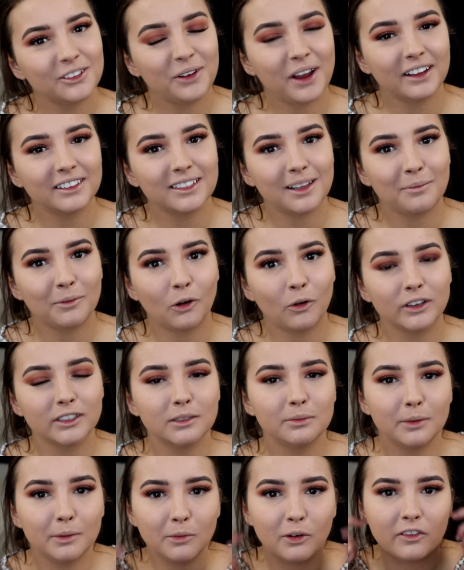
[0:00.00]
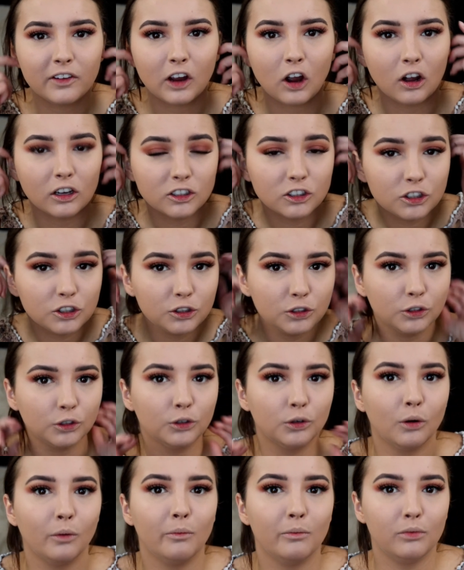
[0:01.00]
so next I'm going to be moving on
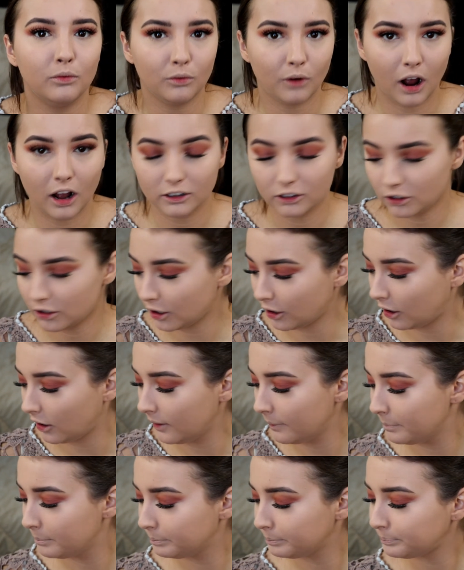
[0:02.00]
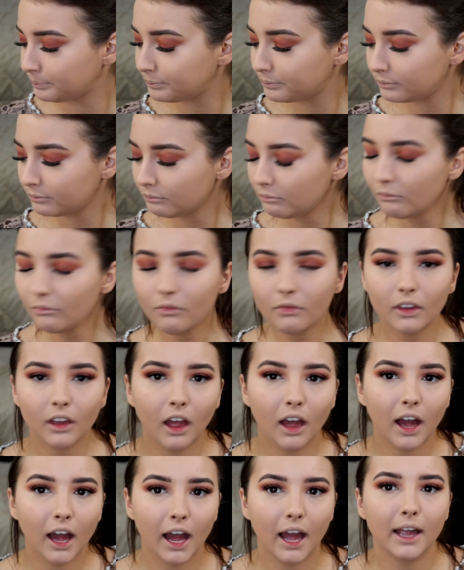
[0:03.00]
to bronzer.
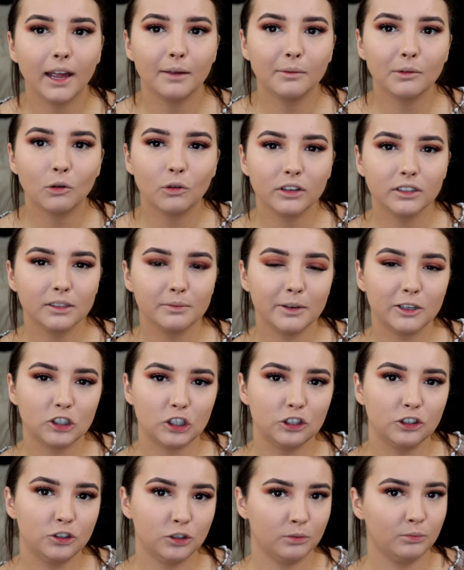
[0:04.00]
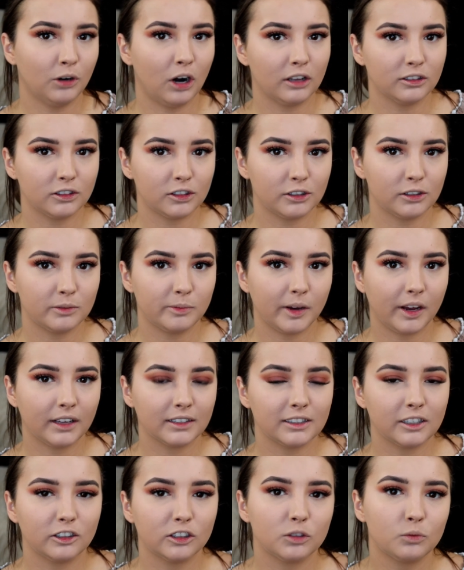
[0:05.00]
I am going to mention 2 bronzers
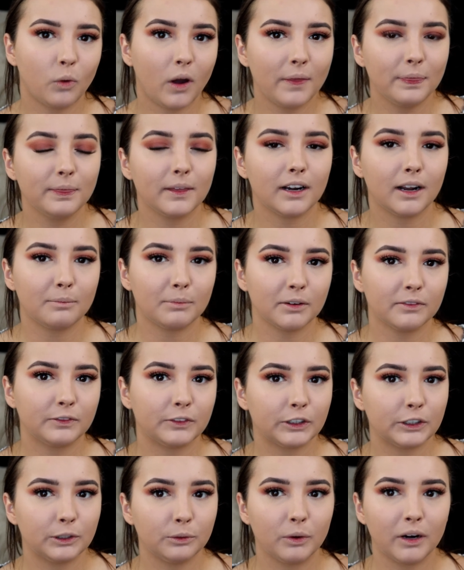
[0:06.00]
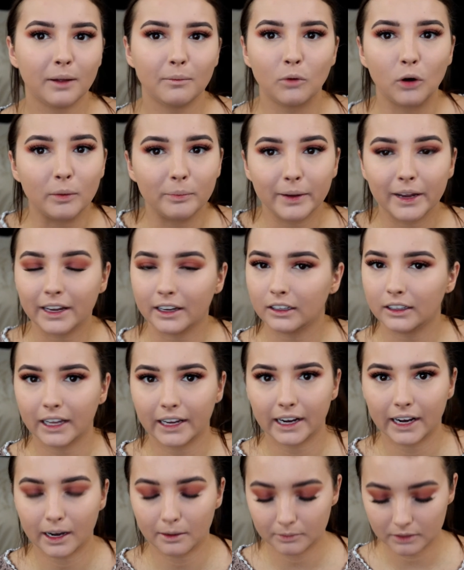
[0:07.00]
because there's one that I prefer when I'm more pale
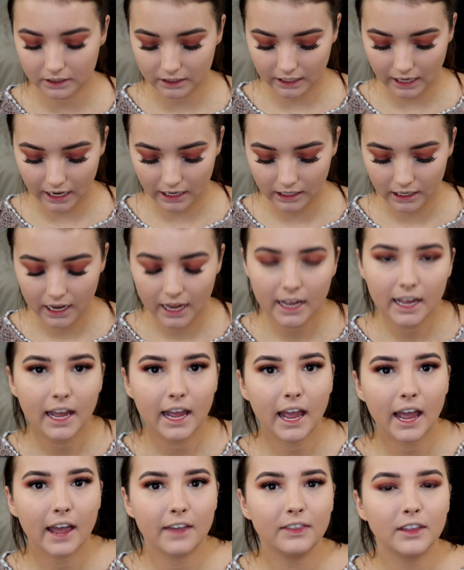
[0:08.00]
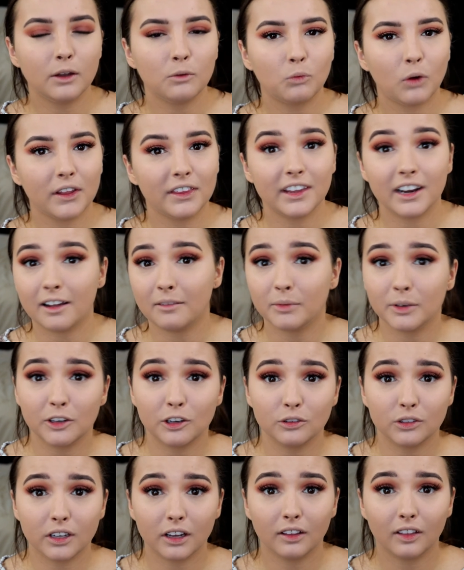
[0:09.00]
like I am today, and then one that I've been
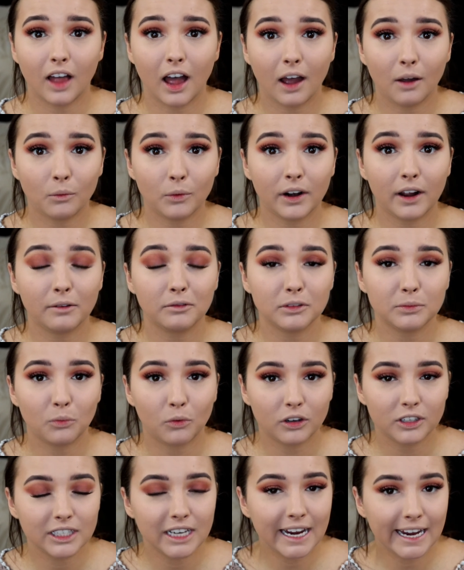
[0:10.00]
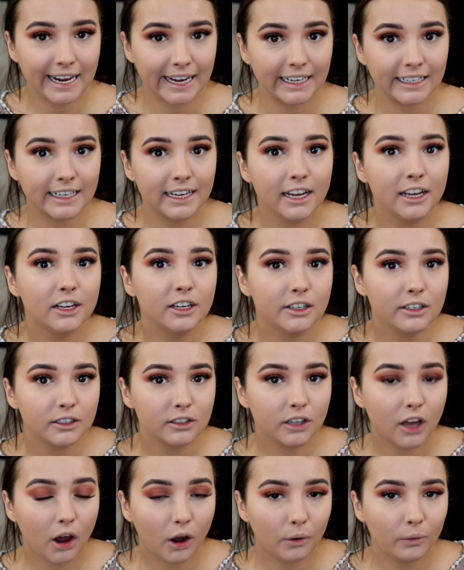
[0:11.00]
using a lot when I was more tan.
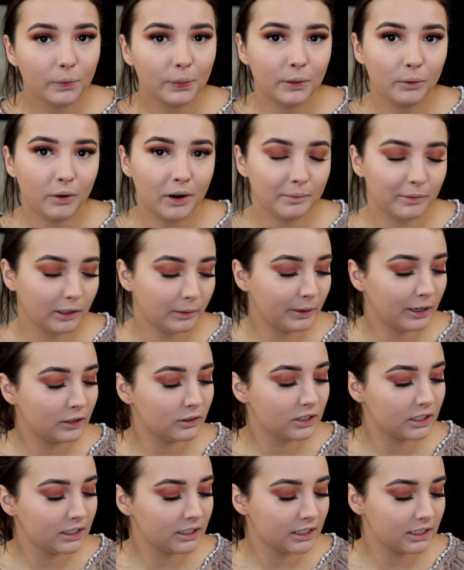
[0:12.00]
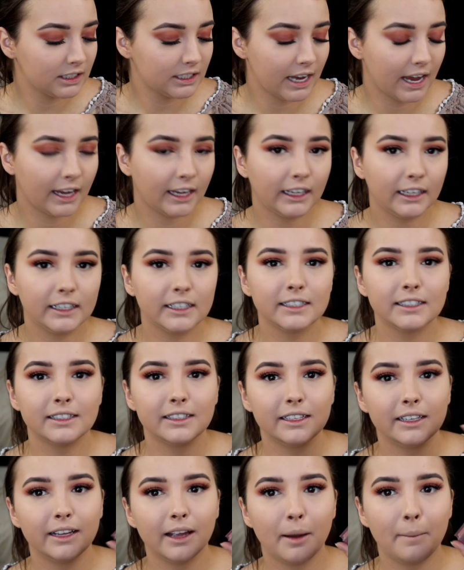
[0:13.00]
So, the one I'm going to be using today is
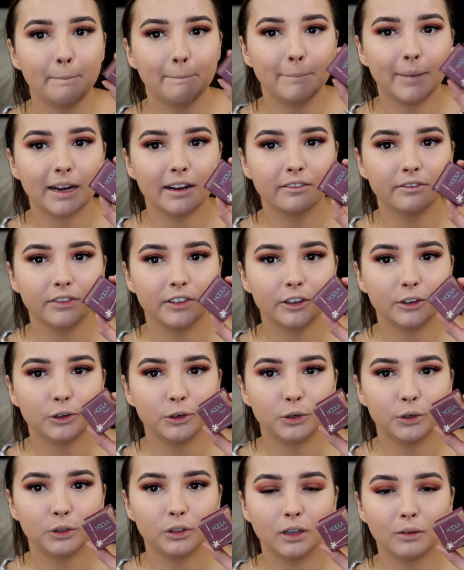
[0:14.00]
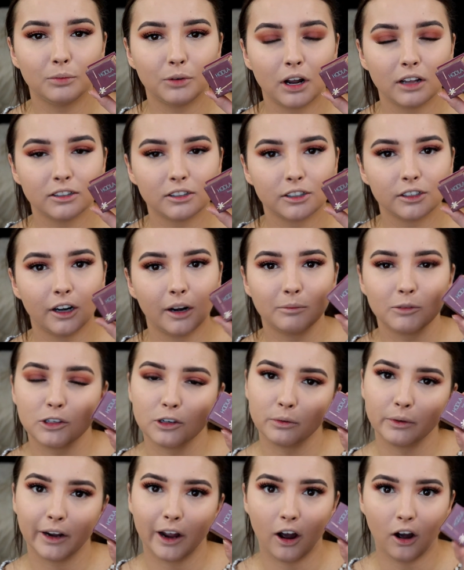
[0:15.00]
the Benefit Hoola Bronzer. I'm
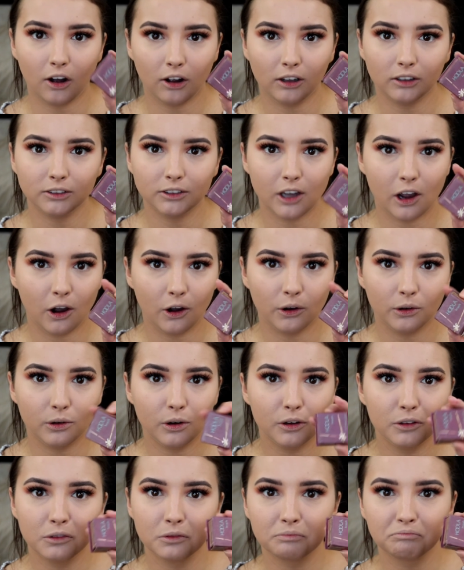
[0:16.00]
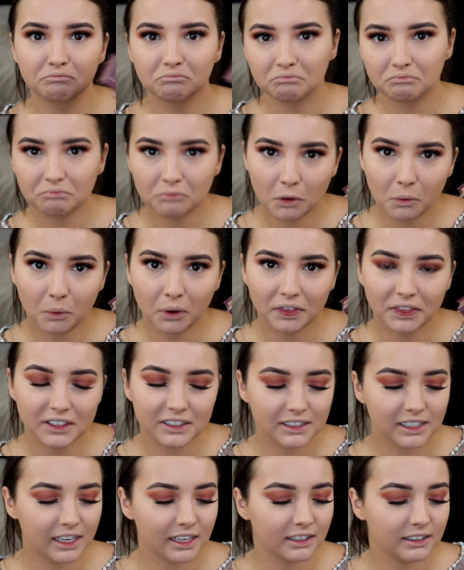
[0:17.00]
sure we all know what
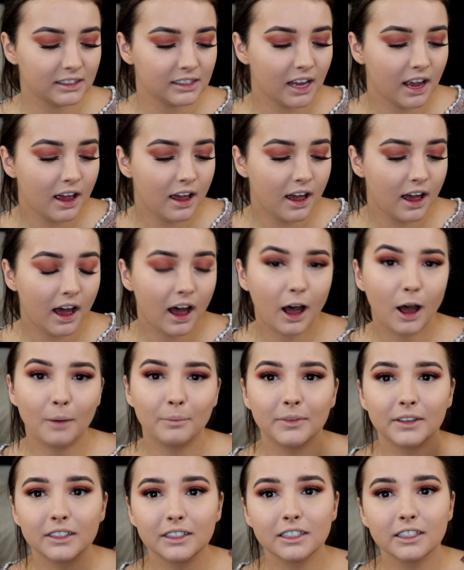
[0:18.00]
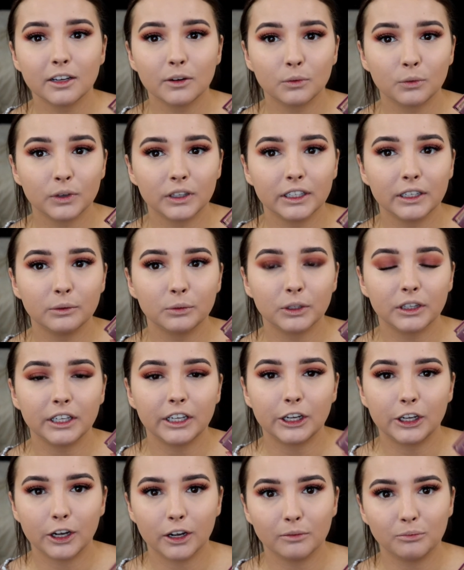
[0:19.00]
this is. This is a really,
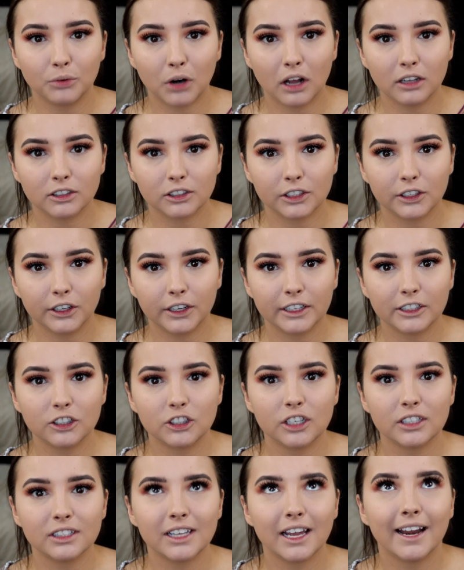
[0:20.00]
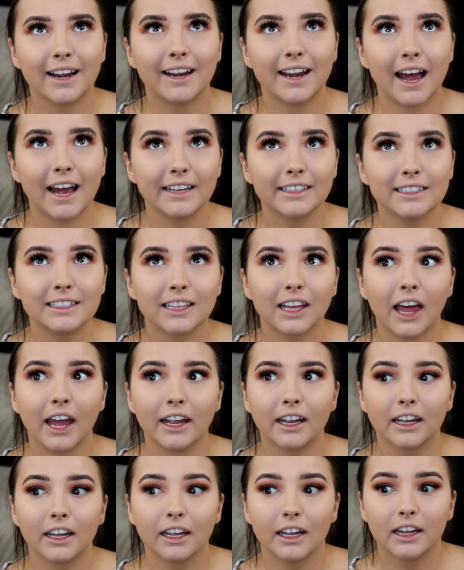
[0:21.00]
really good bronzer. It's just a nice, like,